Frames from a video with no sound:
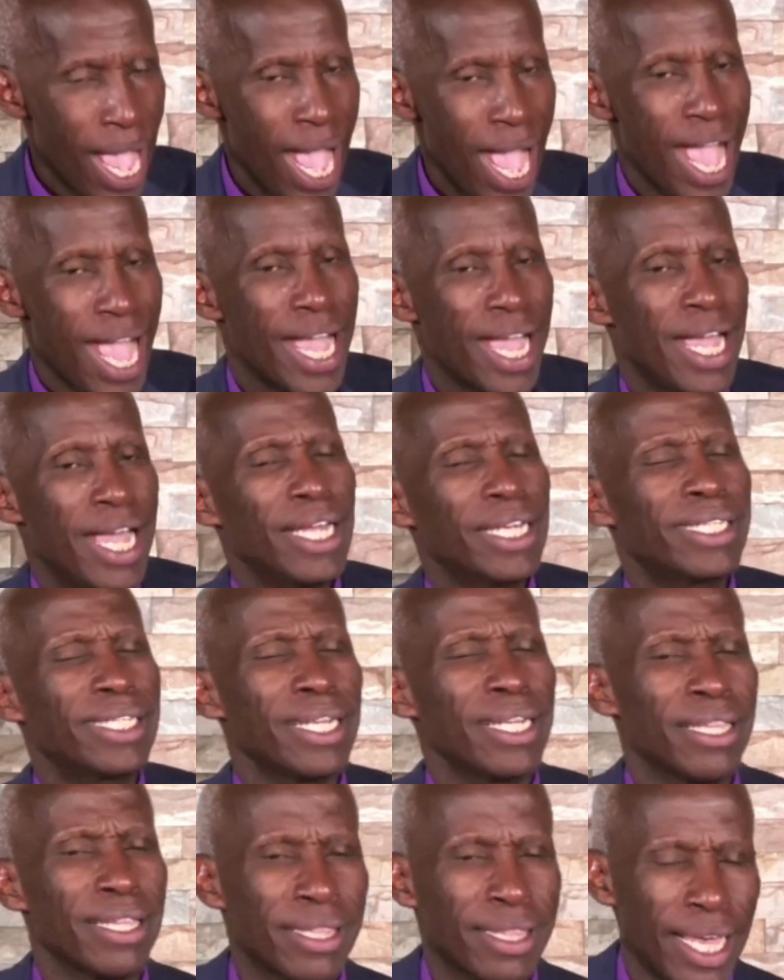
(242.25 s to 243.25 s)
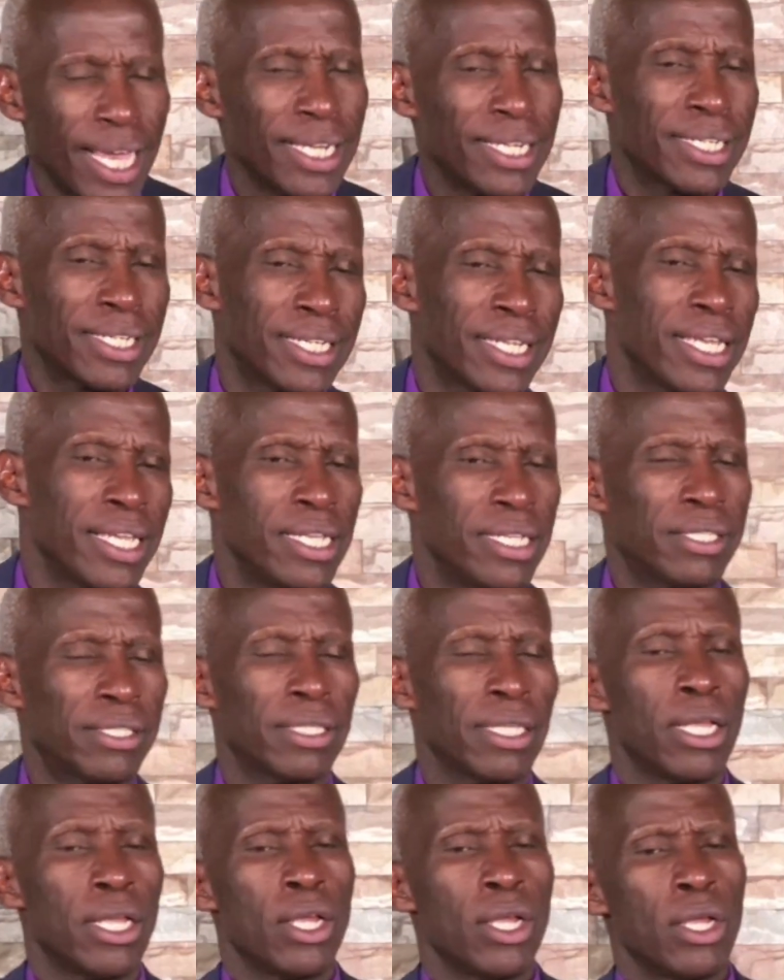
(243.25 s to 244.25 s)
A heart that
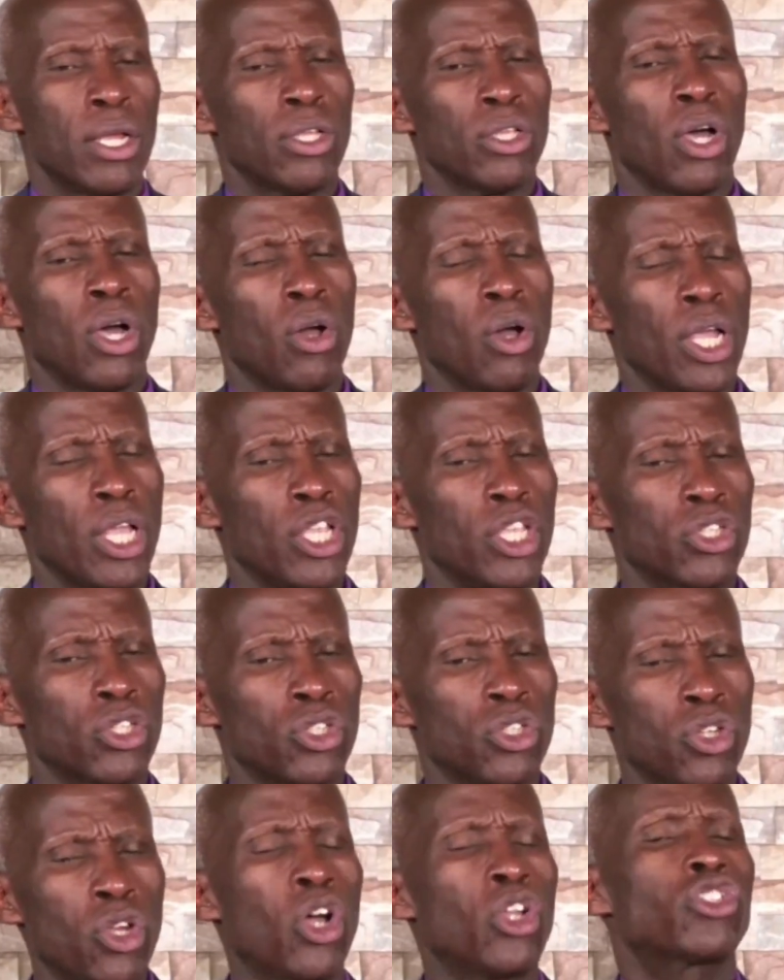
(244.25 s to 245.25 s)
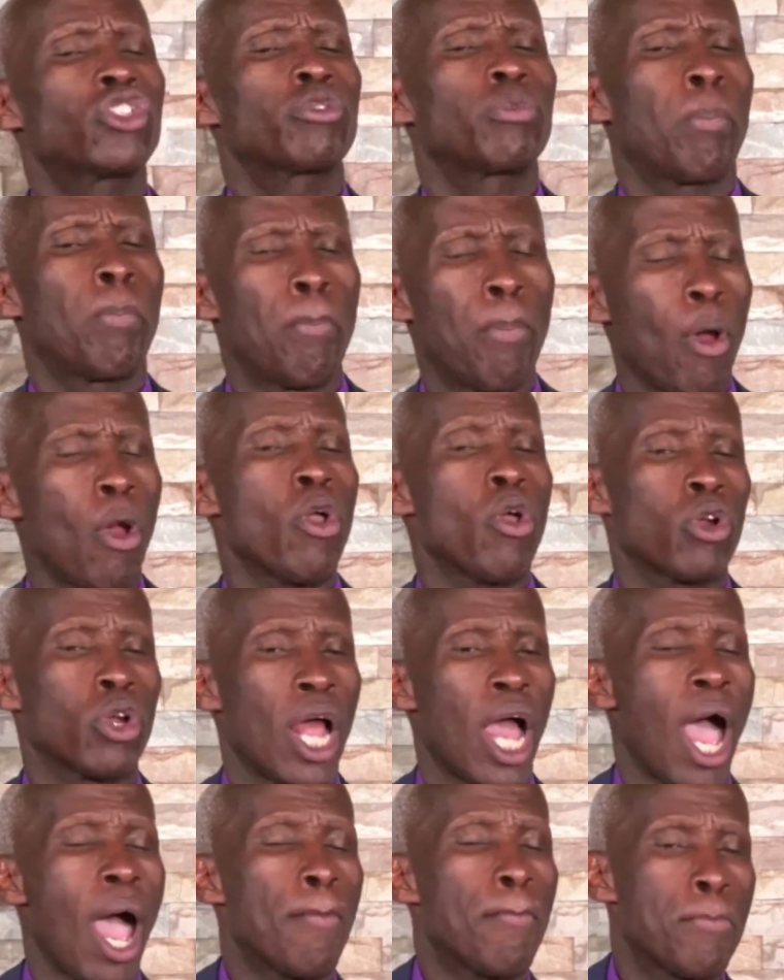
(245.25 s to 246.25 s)
is not spoiled,
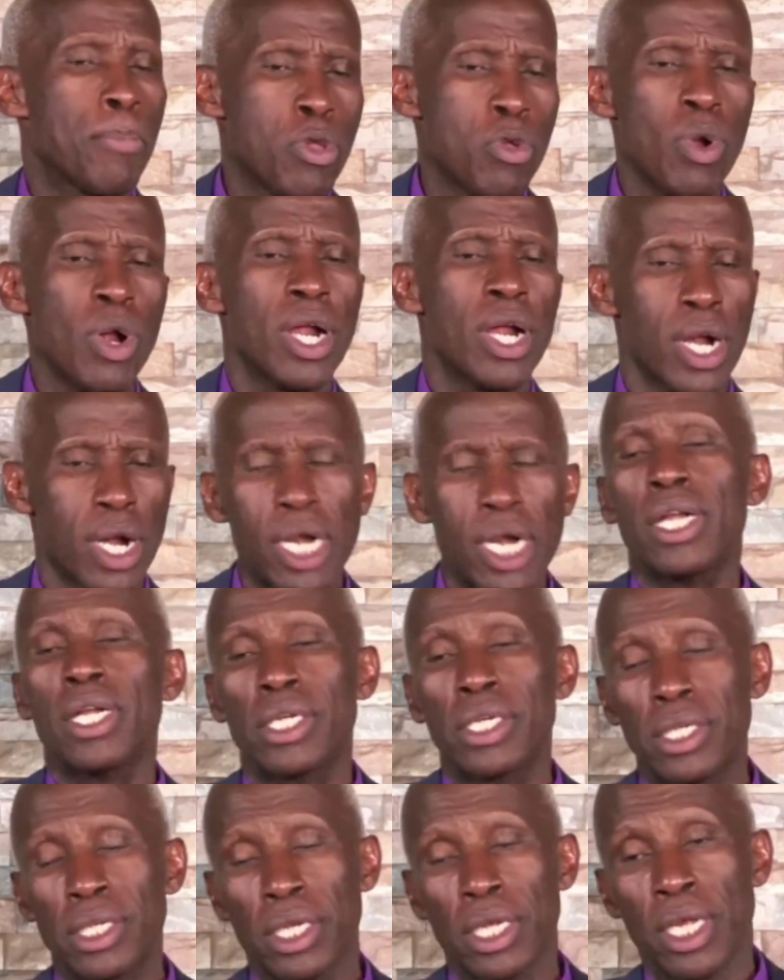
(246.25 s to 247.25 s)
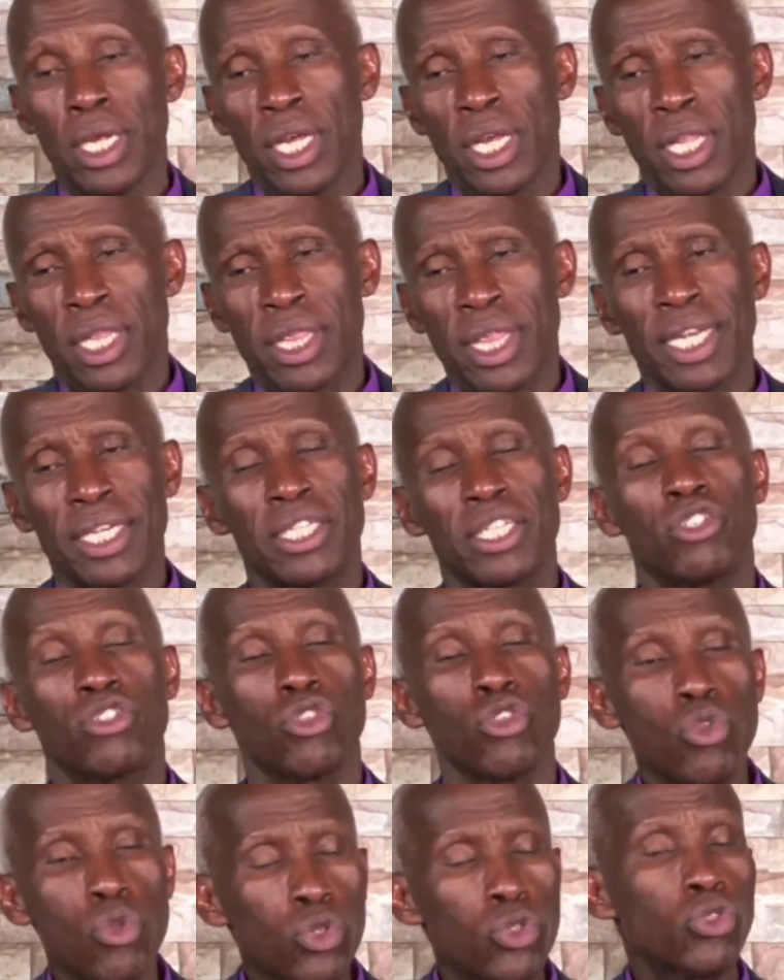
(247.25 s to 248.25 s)
a pure heart that is
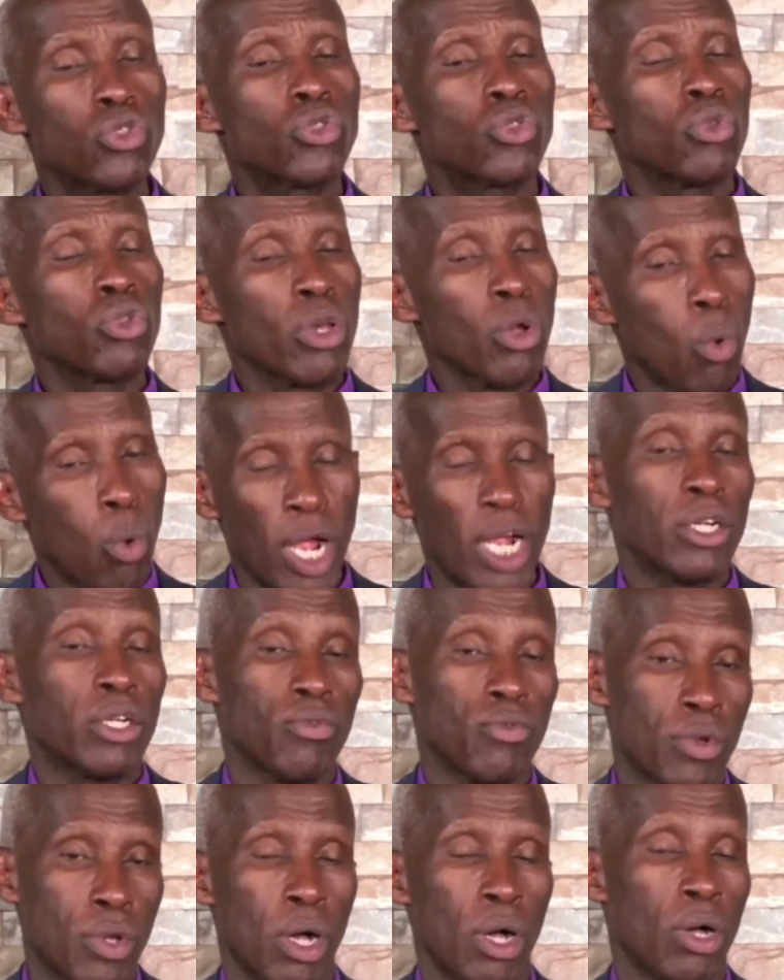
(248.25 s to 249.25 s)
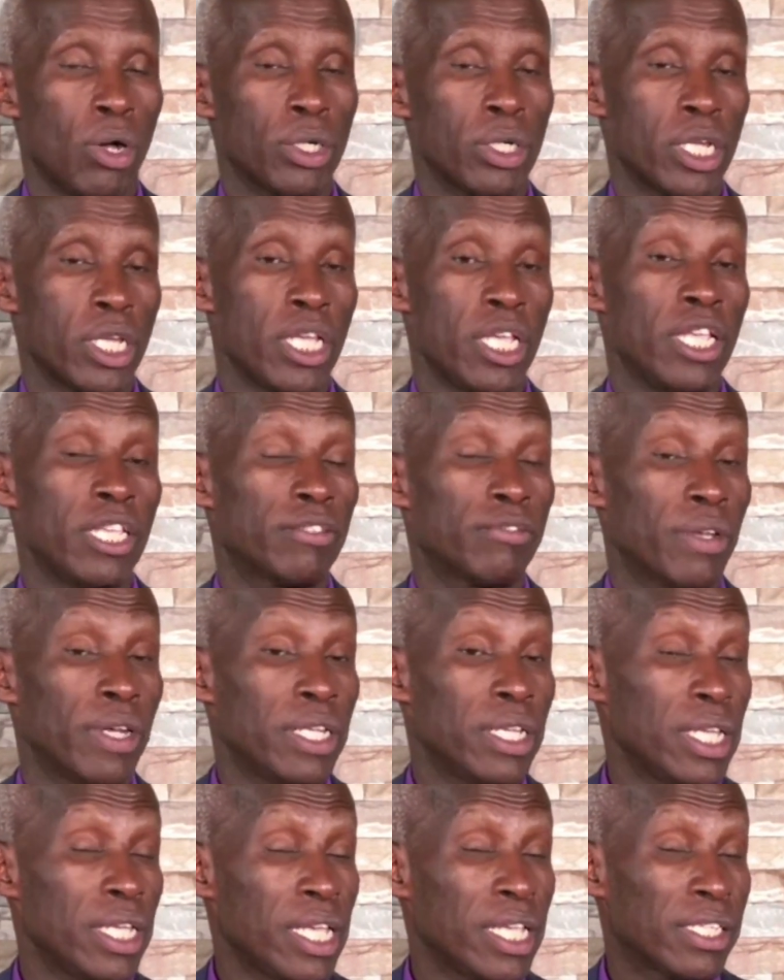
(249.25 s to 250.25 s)
used to the word of God, is
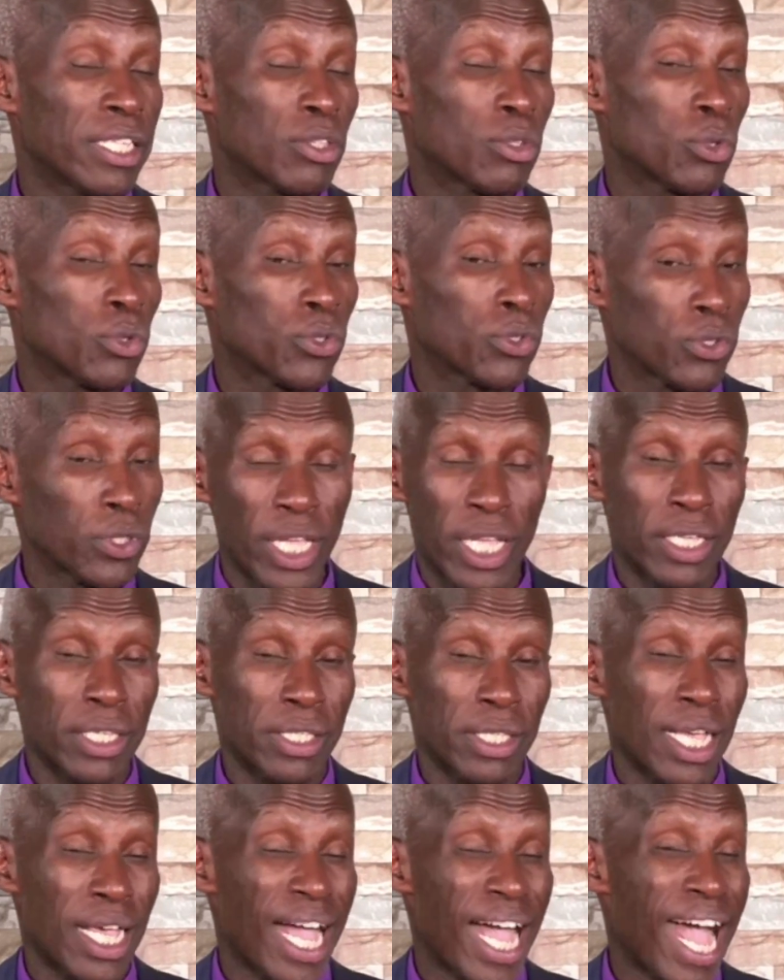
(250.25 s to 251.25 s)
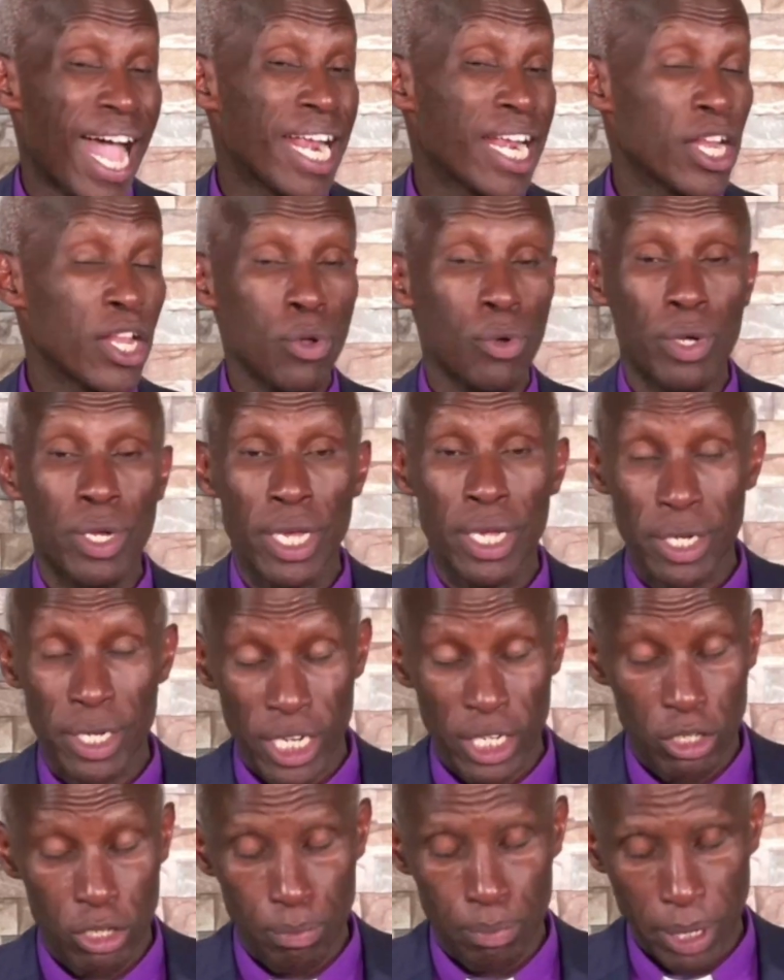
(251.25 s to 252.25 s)
very easy to sense a new
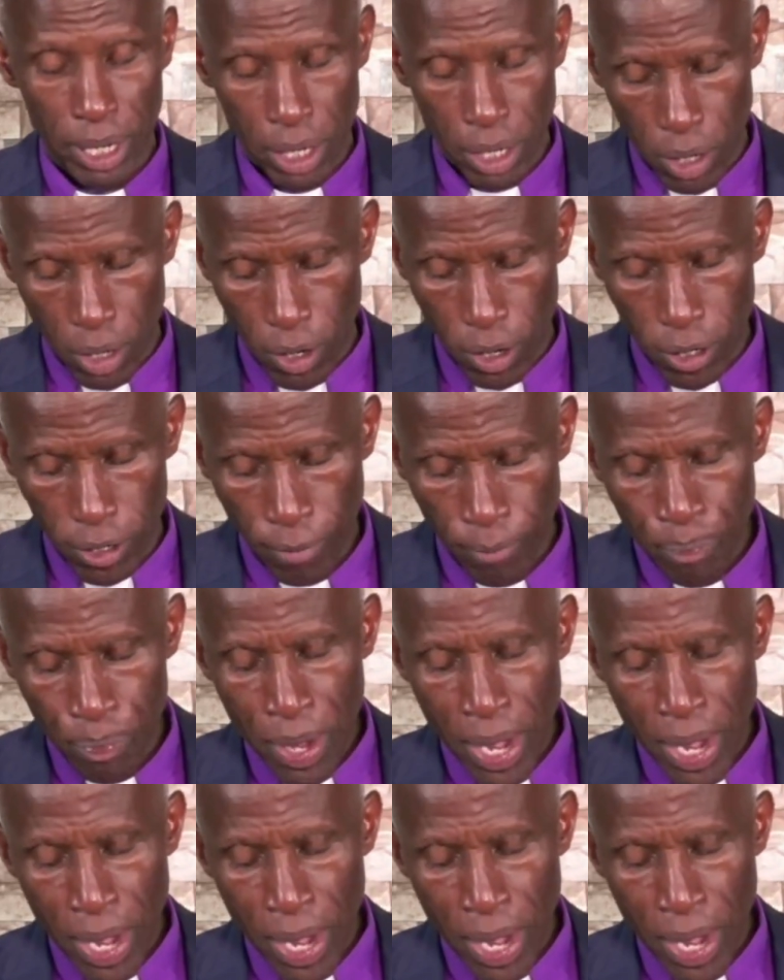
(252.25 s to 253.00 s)
direction by God.